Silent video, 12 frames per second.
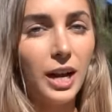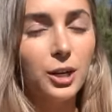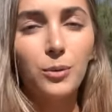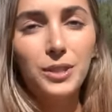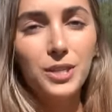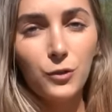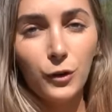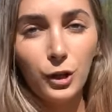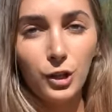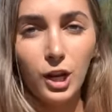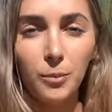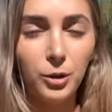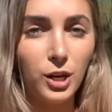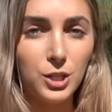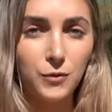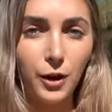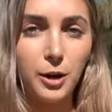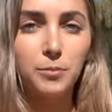I don't want this video to come
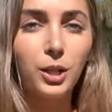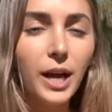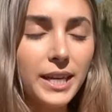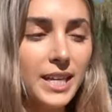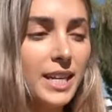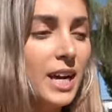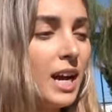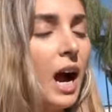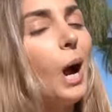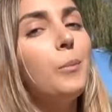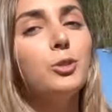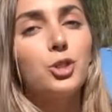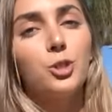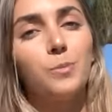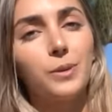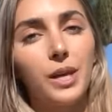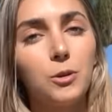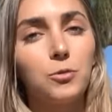across very pluggy. I'm just
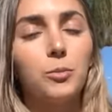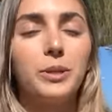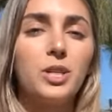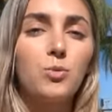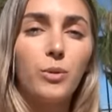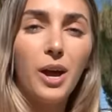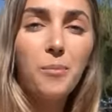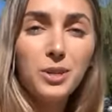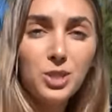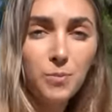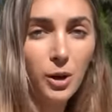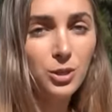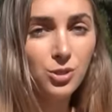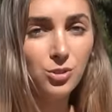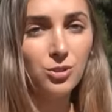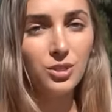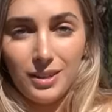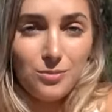super thankful because without my
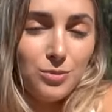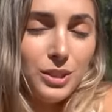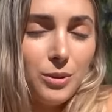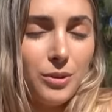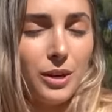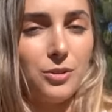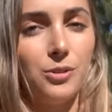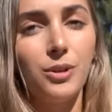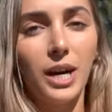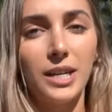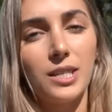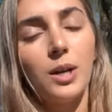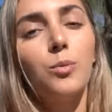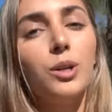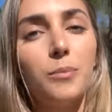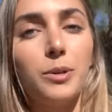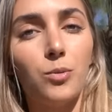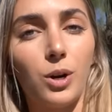sponsors, and really without you guys, I
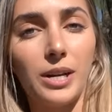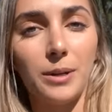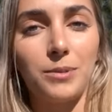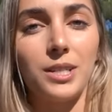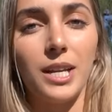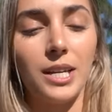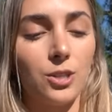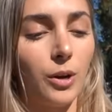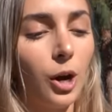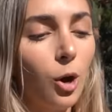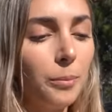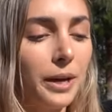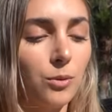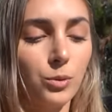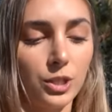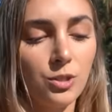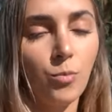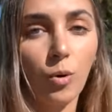wouldn't be where I am today, so I hope that
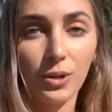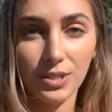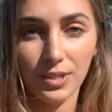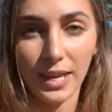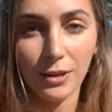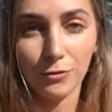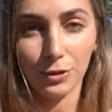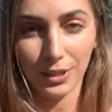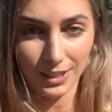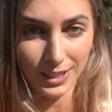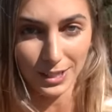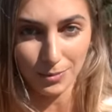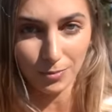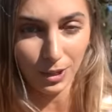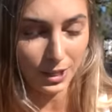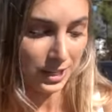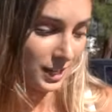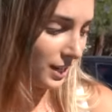reads more as thankful than it is
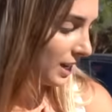pluggy.